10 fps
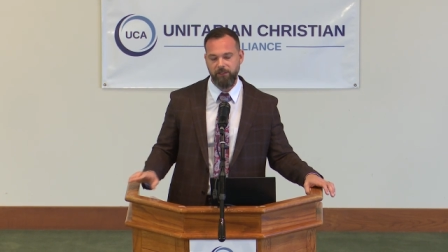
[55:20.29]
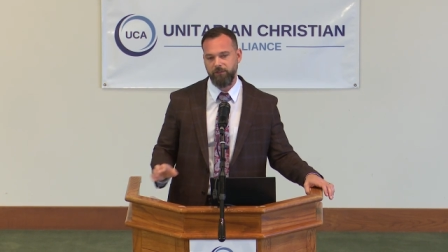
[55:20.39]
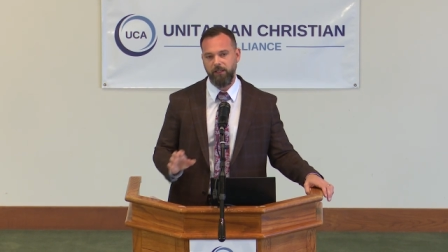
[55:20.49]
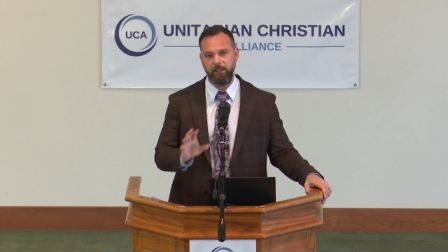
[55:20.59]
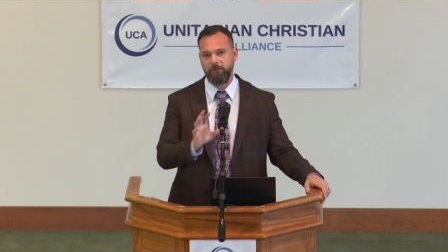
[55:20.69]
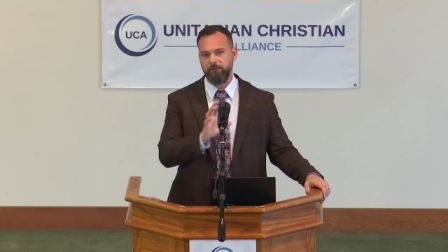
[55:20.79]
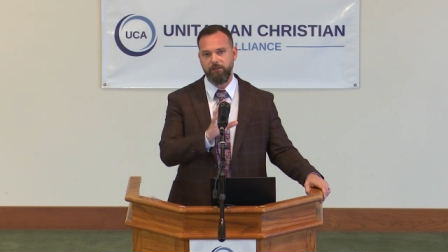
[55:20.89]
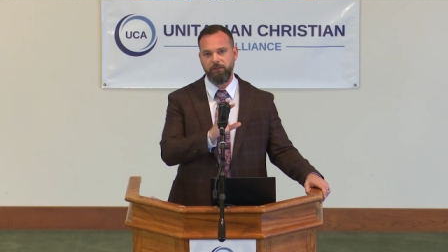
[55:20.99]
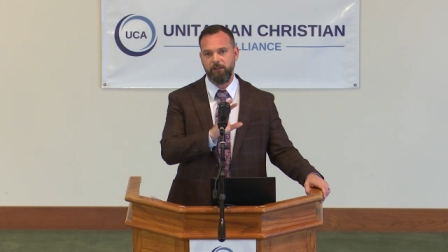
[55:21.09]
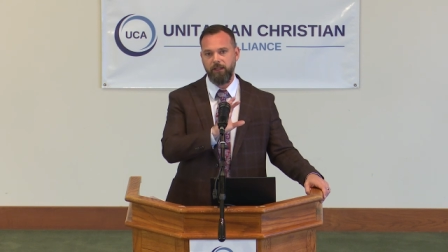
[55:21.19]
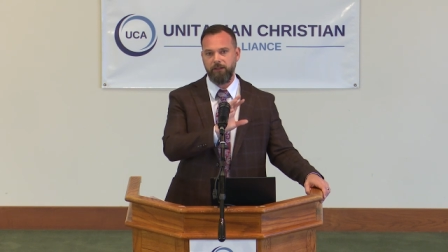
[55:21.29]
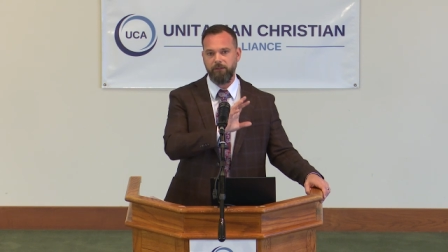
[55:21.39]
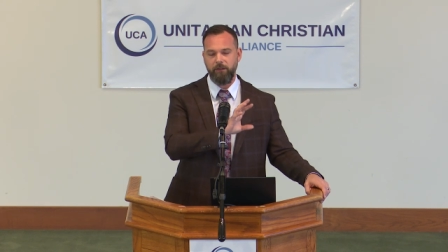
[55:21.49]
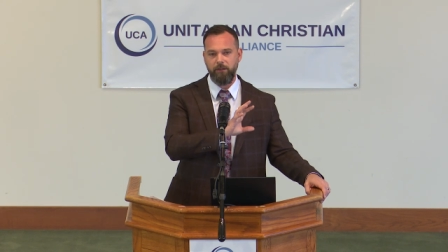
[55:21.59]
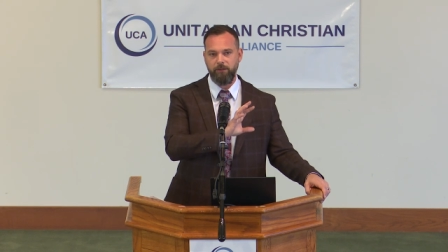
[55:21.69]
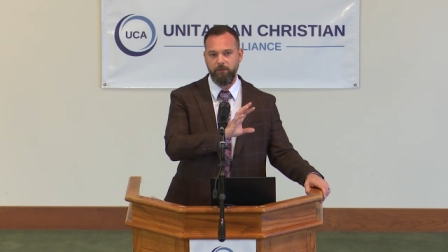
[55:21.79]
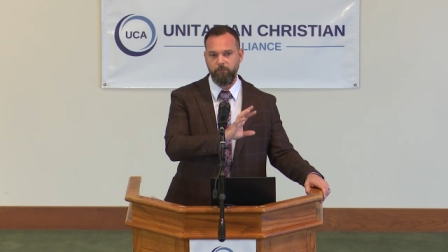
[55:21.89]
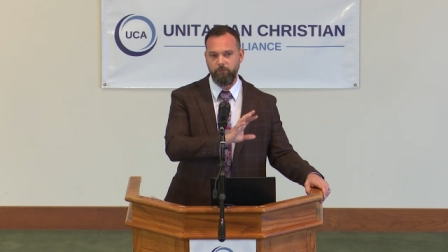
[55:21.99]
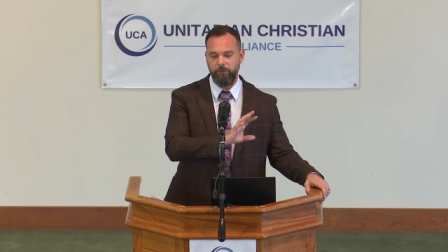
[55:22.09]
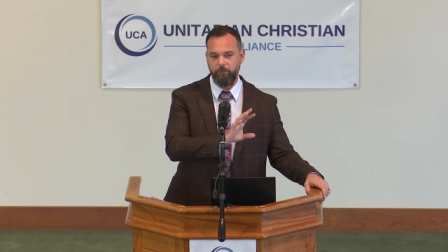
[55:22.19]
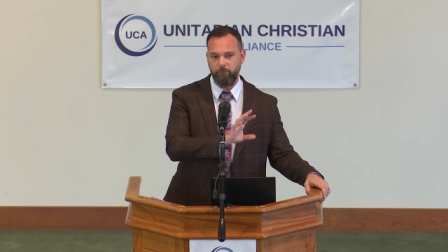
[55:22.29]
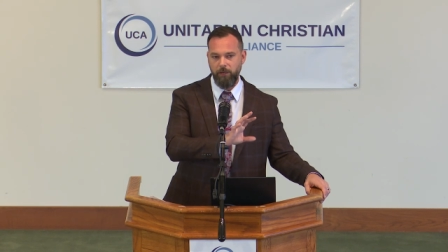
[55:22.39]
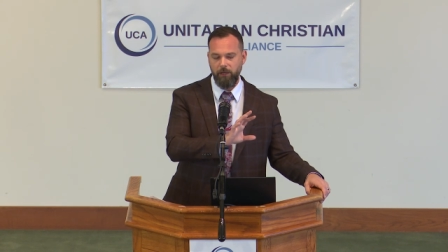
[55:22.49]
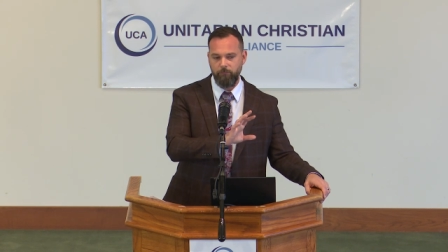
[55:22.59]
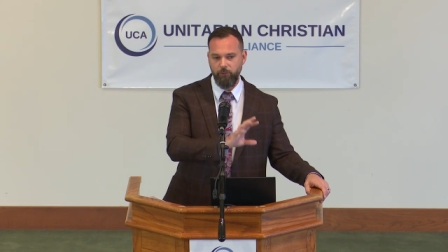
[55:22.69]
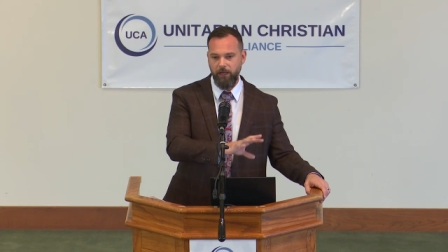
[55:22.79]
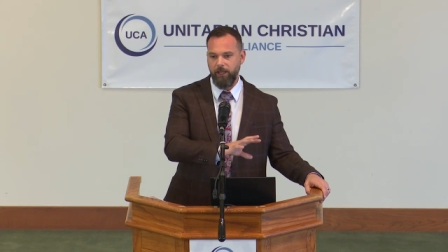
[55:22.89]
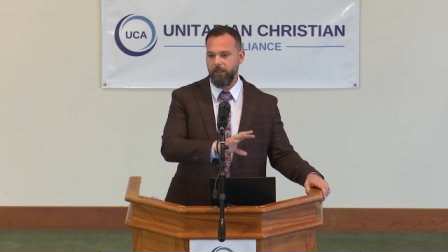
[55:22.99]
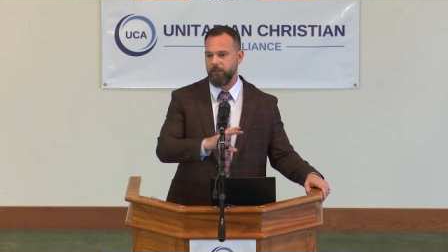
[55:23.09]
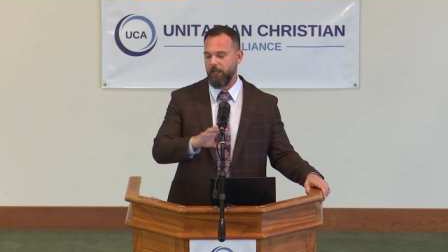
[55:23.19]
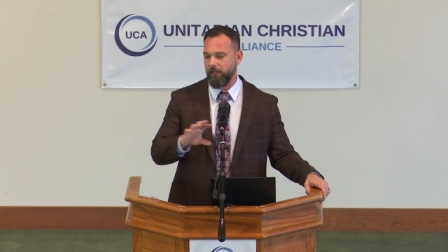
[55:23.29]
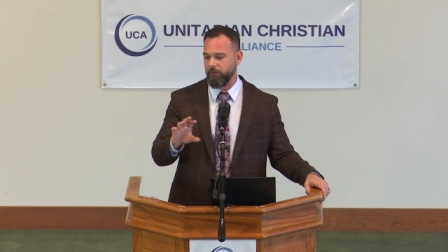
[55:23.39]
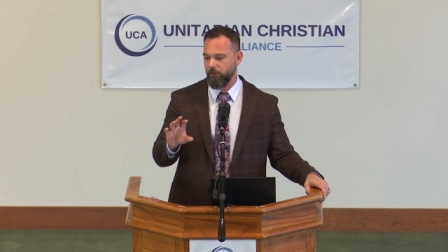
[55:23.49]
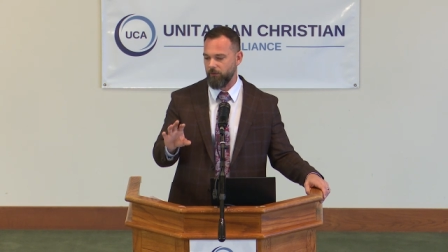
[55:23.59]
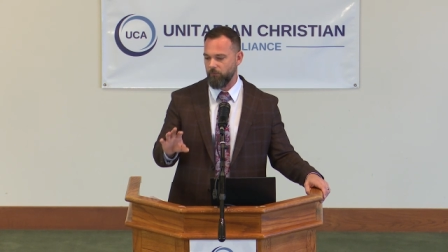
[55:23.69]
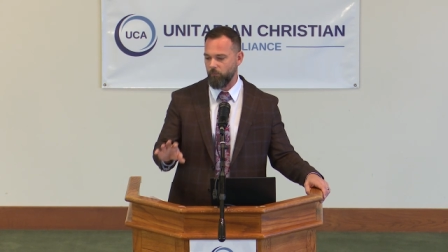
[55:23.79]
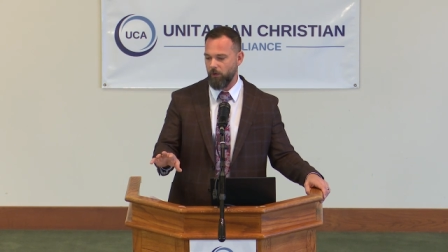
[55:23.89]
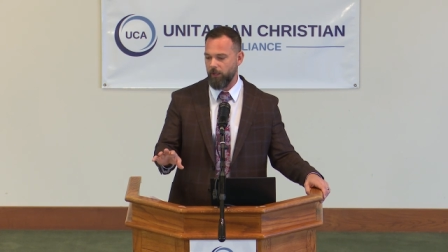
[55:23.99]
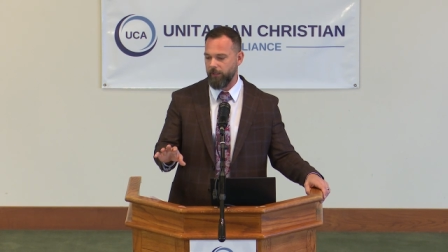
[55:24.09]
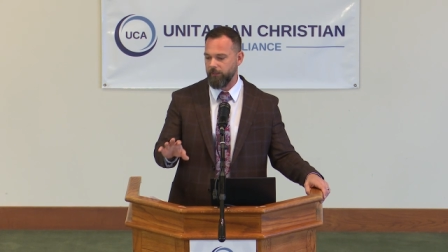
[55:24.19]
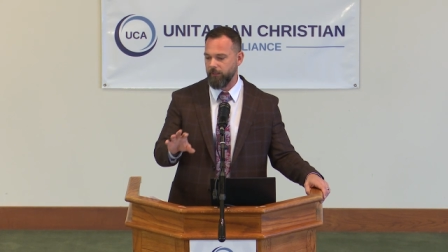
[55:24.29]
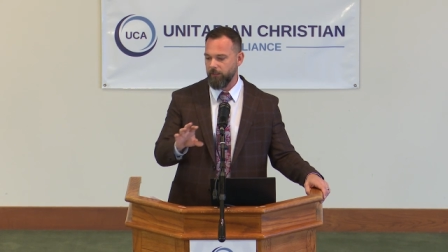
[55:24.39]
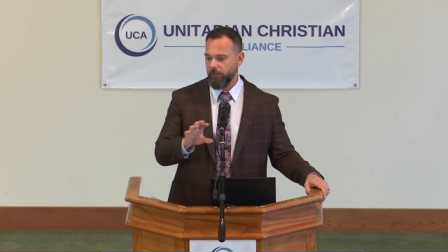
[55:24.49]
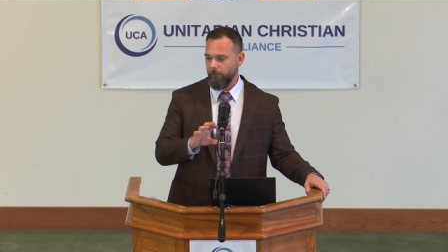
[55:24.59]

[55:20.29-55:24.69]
It's like something like the, the, the b- uh, bread and the wine